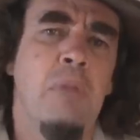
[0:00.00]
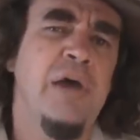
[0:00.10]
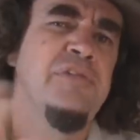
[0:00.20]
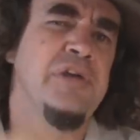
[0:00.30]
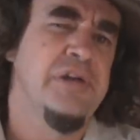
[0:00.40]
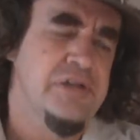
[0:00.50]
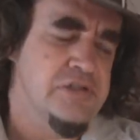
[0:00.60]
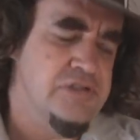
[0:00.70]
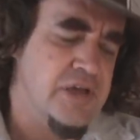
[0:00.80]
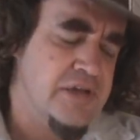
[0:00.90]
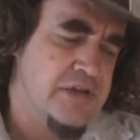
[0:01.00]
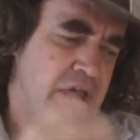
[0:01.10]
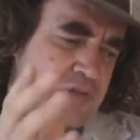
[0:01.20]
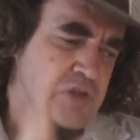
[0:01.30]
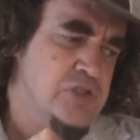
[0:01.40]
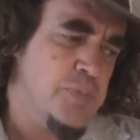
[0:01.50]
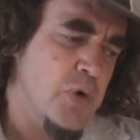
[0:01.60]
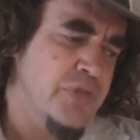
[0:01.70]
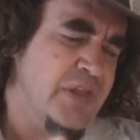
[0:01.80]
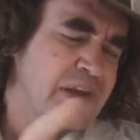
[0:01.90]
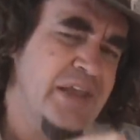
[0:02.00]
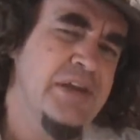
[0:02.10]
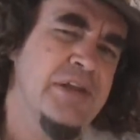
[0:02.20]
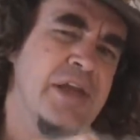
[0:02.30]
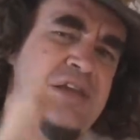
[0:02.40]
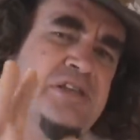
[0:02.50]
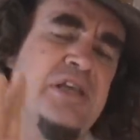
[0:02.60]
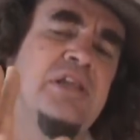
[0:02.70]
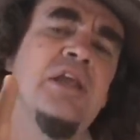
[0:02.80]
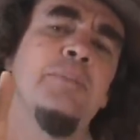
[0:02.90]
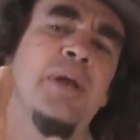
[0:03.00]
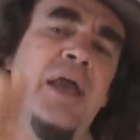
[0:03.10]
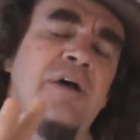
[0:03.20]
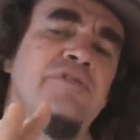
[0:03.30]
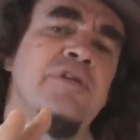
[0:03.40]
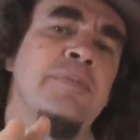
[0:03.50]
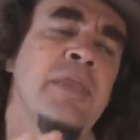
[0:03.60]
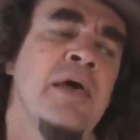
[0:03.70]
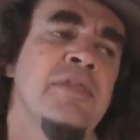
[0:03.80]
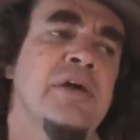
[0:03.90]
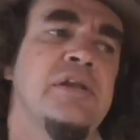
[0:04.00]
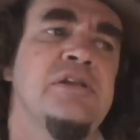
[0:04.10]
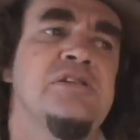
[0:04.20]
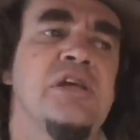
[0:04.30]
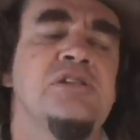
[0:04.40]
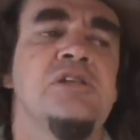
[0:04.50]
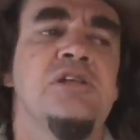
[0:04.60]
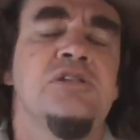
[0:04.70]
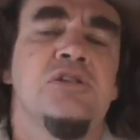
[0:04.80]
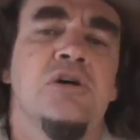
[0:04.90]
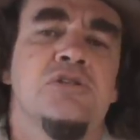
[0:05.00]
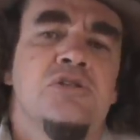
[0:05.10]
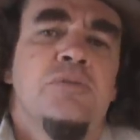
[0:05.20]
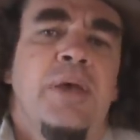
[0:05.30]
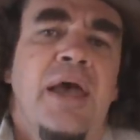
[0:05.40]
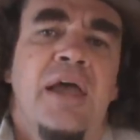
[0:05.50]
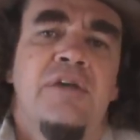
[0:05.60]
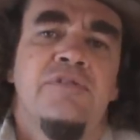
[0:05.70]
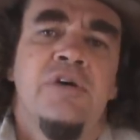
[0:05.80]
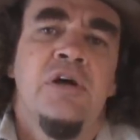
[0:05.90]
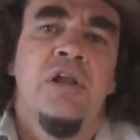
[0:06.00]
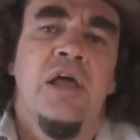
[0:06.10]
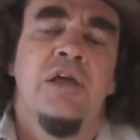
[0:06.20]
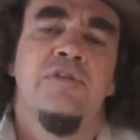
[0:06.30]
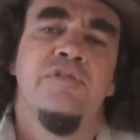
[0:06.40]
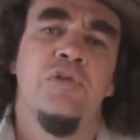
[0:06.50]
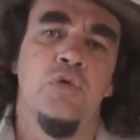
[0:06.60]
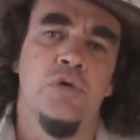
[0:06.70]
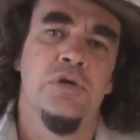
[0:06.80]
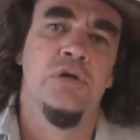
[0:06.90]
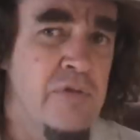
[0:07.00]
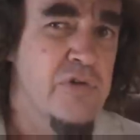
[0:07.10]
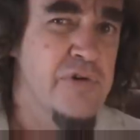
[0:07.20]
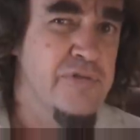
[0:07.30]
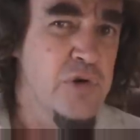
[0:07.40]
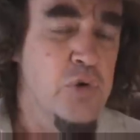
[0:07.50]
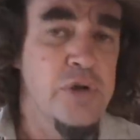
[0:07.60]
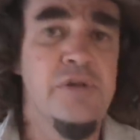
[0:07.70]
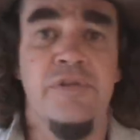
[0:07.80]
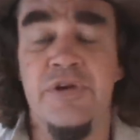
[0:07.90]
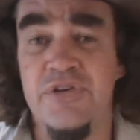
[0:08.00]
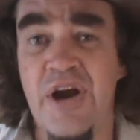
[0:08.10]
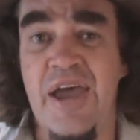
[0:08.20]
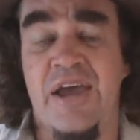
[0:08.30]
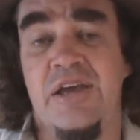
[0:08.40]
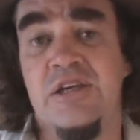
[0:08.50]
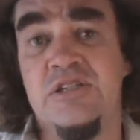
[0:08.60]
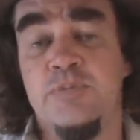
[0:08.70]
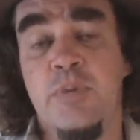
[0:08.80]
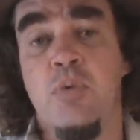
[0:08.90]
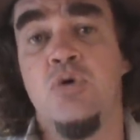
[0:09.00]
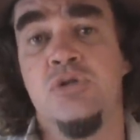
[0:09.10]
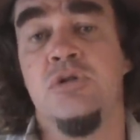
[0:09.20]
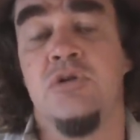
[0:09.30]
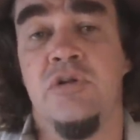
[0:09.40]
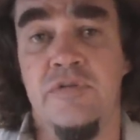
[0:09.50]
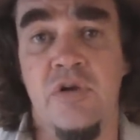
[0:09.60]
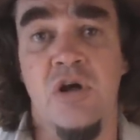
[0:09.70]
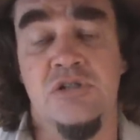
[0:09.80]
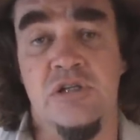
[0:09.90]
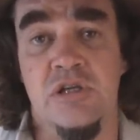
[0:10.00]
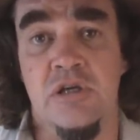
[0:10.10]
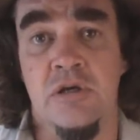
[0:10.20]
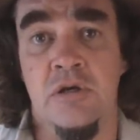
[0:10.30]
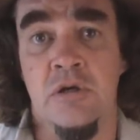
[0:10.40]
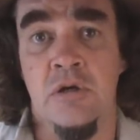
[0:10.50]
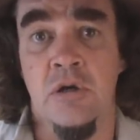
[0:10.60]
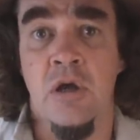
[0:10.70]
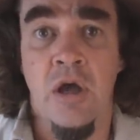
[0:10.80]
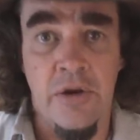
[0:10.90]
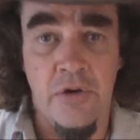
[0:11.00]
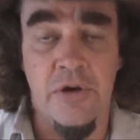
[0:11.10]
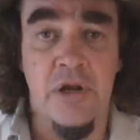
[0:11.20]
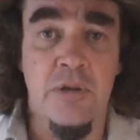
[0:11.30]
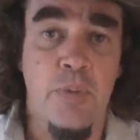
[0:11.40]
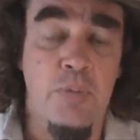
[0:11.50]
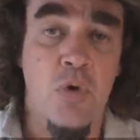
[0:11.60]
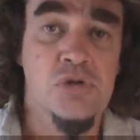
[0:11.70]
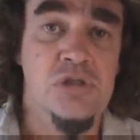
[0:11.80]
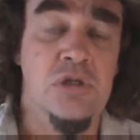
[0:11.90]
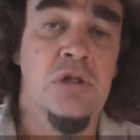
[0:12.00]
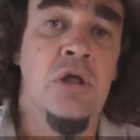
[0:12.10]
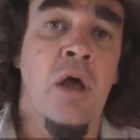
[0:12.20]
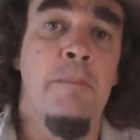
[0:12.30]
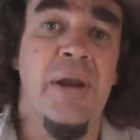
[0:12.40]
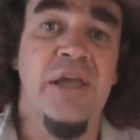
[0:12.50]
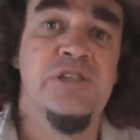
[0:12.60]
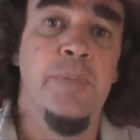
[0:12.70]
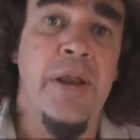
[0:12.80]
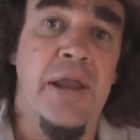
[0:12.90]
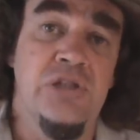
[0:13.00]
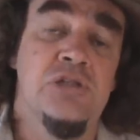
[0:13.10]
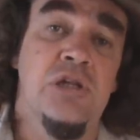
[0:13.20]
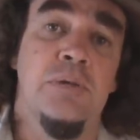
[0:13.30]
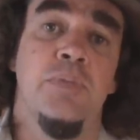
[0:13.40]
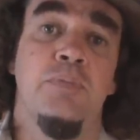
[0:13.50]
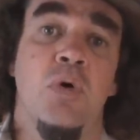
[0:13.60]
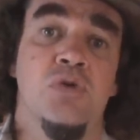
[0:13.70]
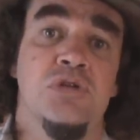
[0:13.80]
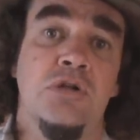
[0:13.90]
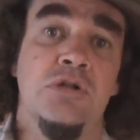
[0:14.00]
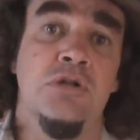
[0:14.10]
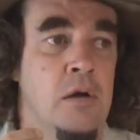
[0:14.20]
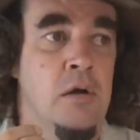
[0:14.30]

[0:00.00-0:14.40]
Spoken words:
My theory is that at this point the lignin has heated up enough that it essentially starts to behave like a fluid. For a fluid, the drag is proportional to the velocity. Not only proportional, but exponentially proportional.